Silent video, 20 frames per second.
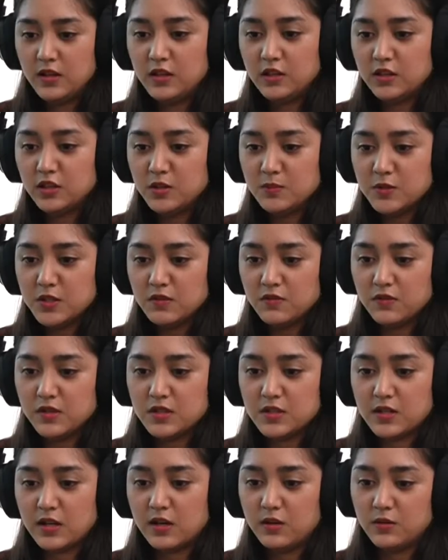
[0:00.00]
In terms of the
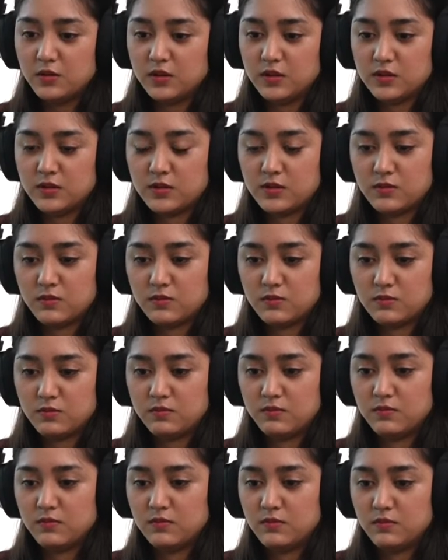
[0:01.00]
sound, it's
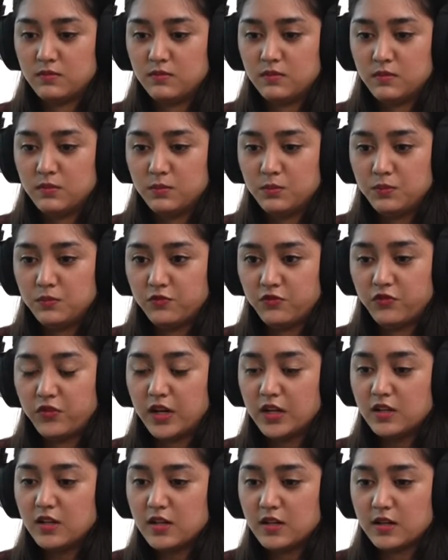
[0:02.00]

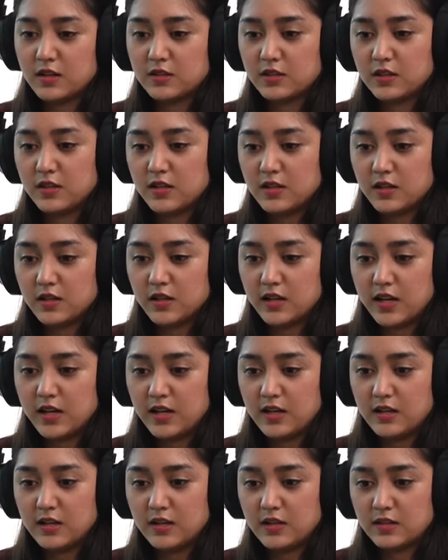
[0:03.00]
very clear
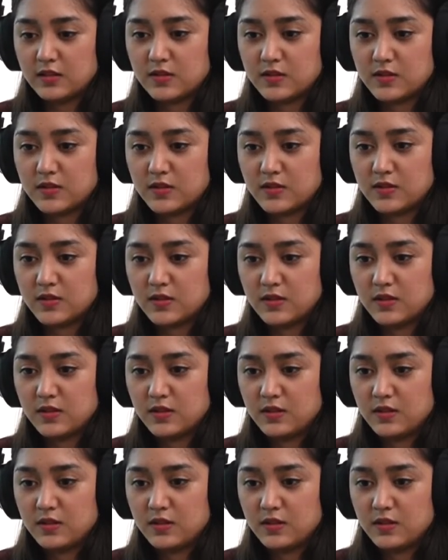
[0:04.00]
and it's